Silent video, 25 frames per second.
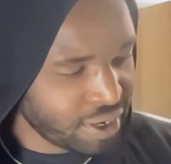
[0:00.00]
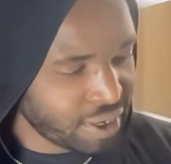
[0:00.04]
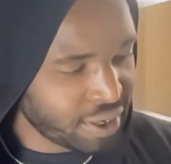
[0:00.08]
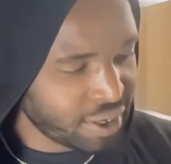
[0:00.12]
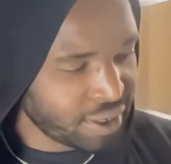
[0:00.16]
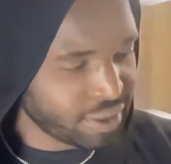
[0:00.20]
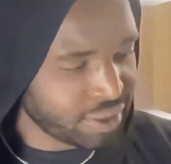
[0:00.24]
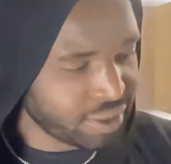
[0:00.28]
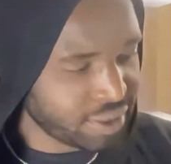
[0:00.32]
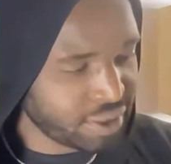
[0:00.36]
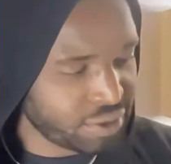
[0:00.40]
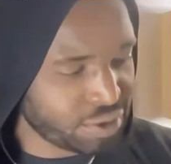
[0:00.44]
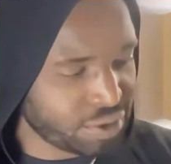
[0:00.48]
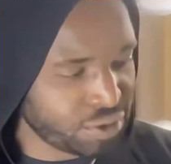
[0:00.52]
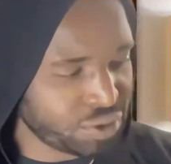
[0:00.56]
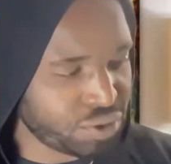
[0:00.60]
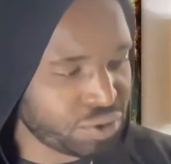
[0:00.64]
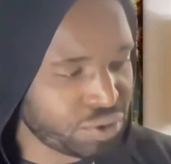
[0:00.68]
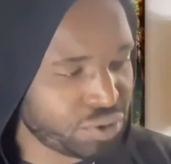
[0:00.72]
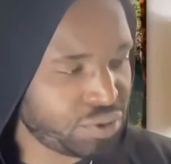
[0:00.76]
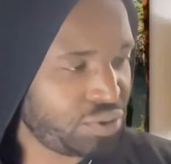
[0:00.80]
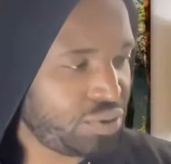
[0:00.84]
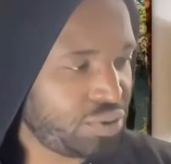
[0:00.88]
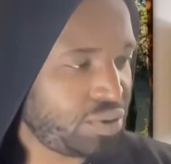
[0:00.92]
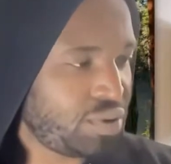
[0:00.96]
As
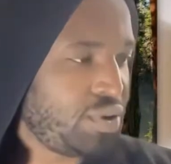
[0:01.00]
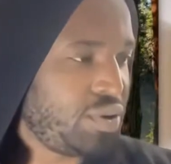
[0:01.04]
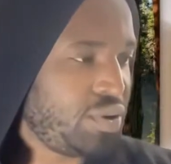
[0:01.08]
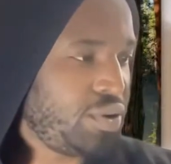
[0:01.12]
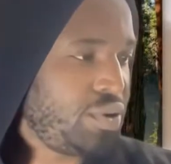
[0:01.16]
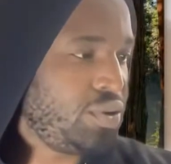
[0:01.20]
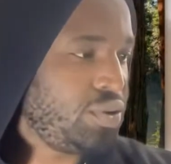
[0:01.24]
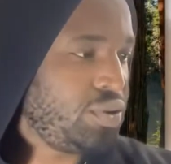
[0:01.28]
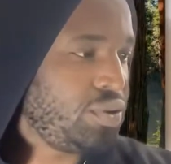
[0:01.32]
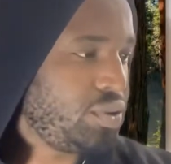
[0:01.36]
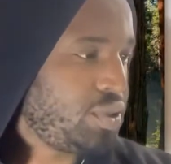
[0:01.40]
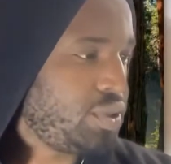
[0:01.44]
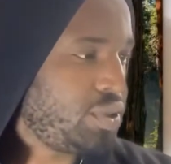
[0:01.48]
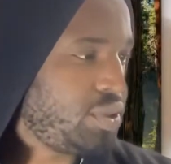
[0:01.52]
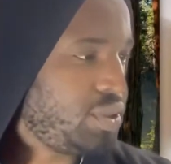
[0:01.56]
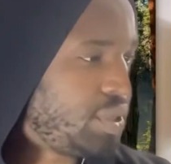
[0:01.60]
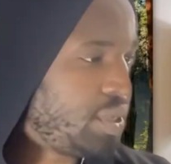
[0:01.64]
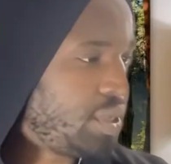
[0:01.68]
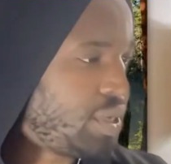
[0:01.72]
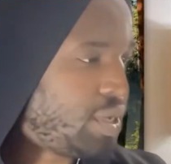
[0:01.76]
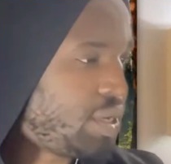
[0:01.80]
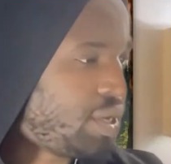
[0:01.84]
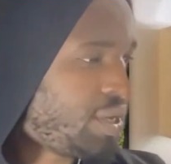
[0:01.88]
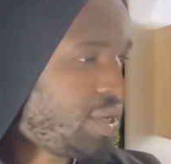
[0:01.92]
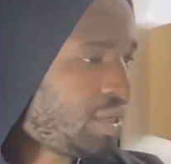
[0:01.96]
it's too close.
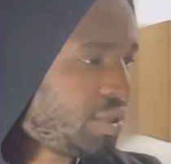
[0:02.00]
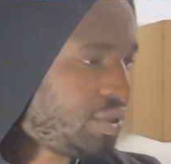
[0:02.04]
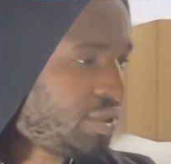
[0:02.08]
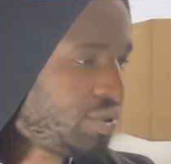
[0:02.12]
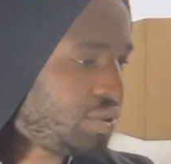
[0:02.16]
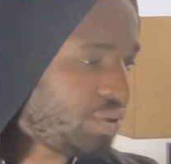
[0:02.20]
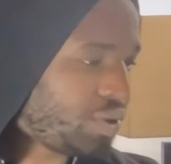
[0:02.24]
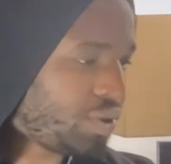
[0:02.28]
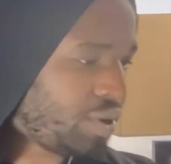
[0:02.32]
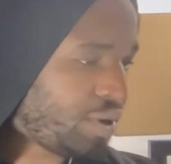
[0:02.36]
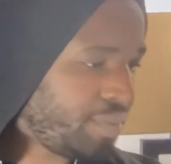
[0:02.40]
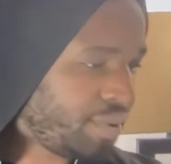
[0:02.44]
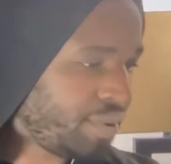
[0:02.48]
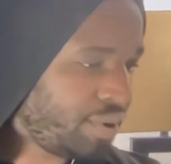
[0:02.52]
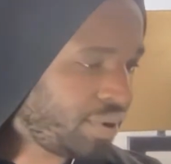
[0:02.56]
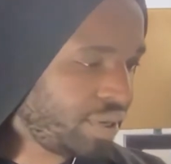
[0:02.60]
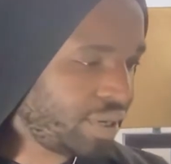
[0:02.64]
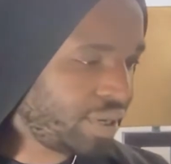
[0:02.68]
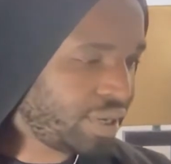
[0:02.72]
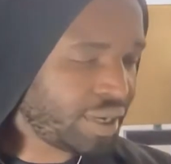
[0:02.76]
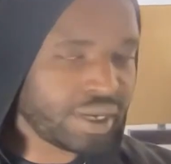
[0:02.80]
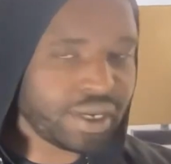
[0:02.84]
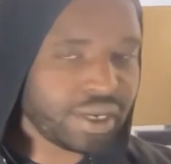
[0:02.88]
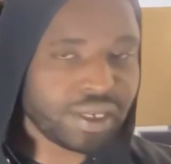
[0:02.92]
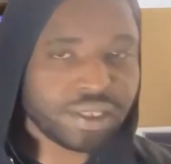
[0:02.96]
Sorry about
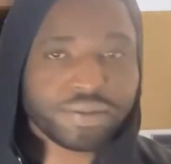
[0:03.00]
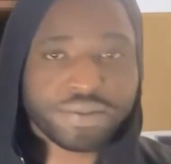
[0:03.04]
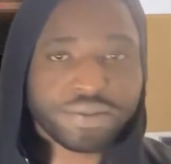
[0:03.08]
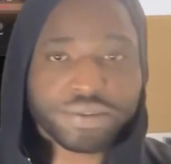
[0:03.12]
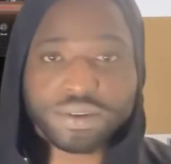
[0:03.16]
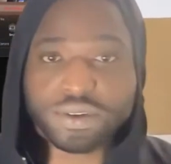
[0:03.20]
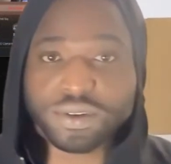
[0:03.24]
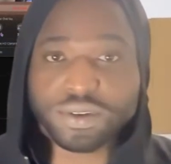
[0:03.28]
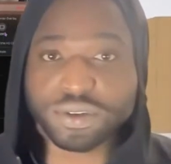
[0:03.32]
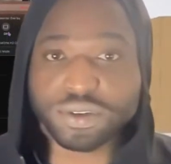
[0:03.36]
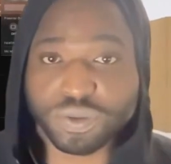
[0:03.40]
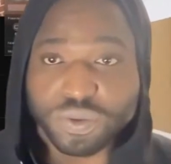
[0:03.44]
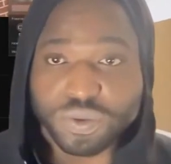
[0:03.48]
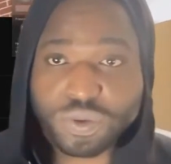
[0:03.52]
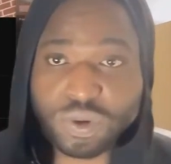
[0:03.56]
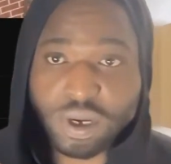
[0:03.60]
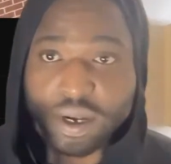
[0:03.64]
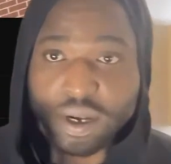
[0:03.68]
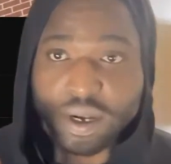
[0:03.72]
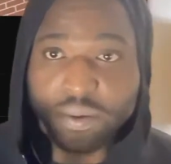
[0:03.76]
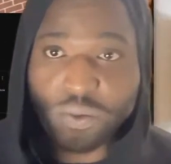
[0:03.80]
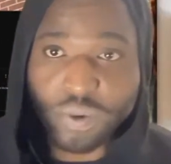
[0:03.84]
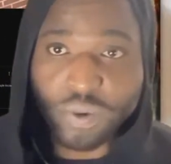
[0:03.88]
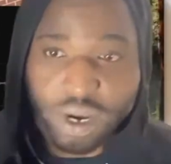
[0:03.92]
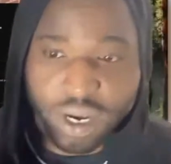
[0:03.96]
that, guys. For those who
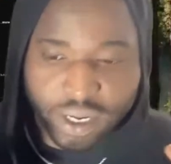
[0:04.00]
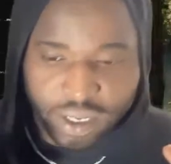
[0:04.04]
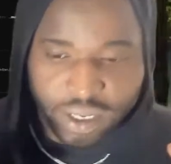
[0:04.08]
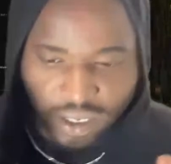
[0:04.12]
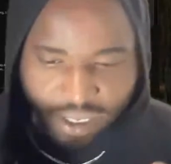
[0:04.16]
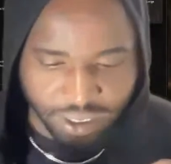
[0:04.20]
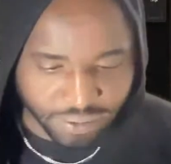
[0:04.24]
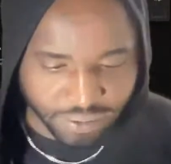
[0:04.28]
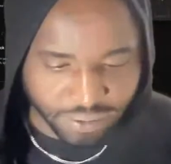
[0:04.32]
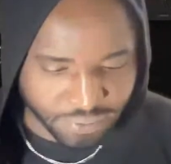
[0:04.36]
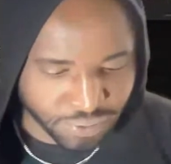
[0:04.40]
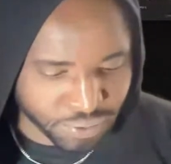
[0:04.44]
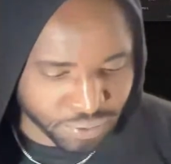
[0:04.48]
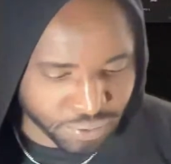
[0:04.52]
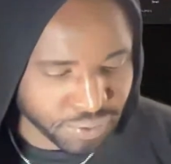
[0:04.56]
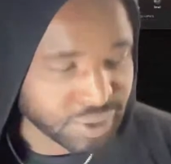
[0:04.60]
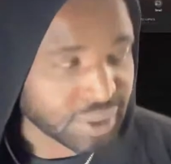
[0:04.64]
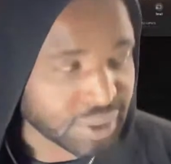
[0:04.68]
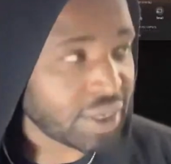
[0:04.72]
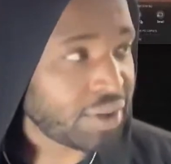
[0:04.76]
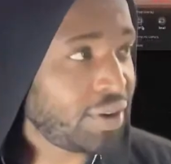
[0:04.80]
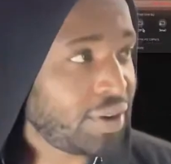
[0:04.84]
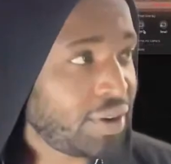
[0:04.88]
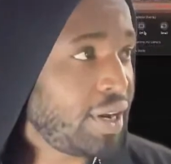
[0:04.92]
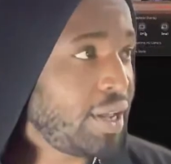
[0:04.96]
are wearing headphones,
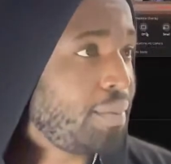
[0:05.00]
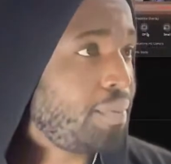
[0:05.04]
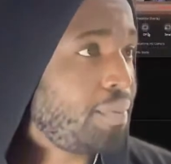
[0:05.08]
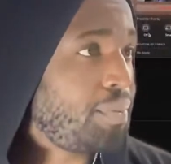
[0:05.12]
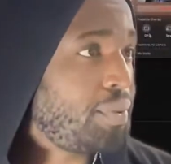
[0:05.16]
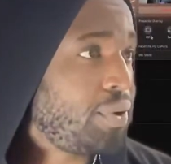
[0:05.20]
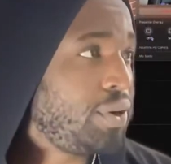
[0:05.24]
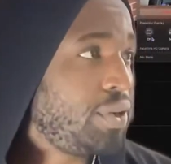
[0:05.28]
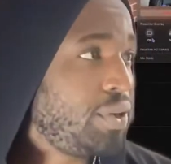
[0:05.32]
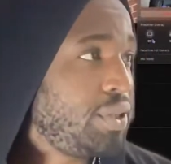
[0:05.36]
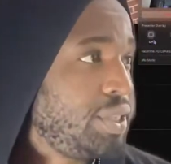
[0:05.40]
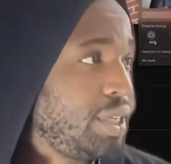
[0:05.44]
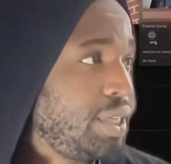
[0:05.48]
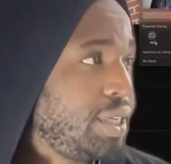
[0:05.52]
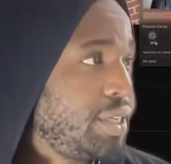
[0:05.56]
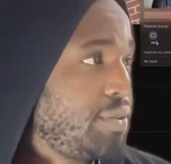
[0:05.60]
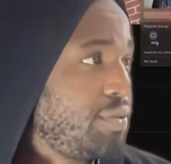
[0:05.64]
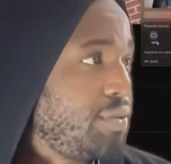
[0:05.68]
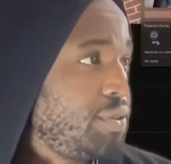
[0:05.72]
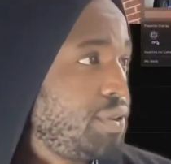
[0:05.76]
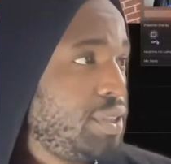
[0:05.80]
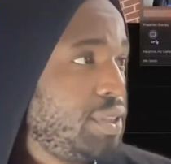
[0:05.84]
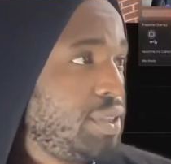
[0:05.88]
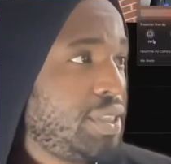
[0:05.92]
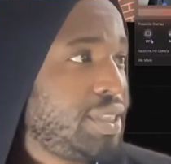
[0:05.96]
I really apologize
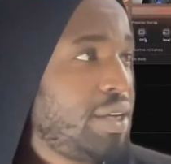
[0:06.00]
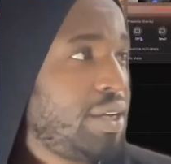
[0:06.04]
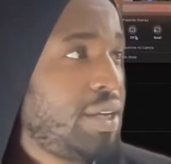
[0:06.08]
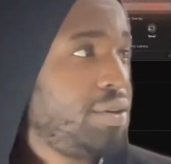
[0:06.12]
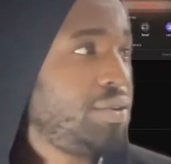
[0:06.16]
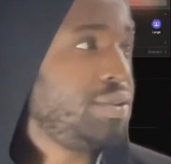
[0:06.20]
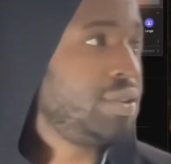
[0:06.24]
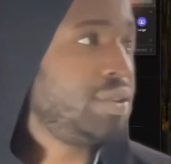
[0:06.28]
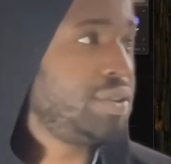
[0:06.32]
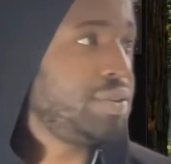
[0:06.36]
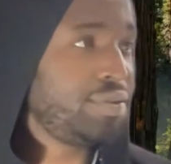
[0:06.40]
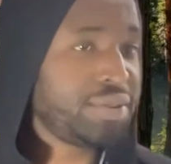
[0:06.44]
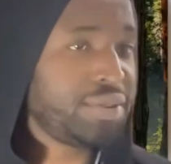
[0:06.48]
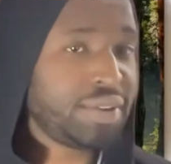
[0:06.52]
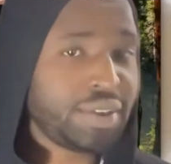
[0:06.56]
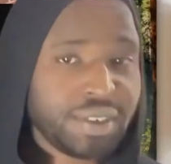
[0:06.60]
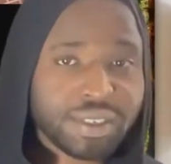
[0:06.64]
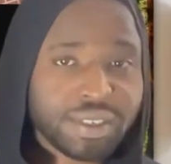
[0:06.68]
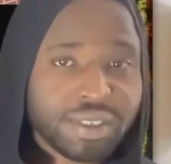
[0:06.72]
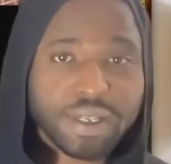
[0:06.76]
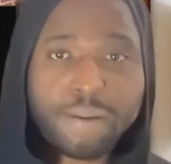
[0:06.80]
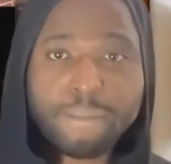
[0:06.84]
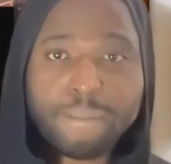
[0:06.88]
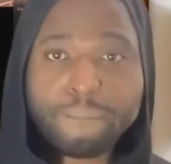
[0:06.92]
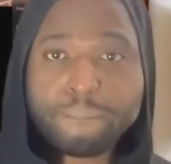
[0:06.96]
for the sound difference.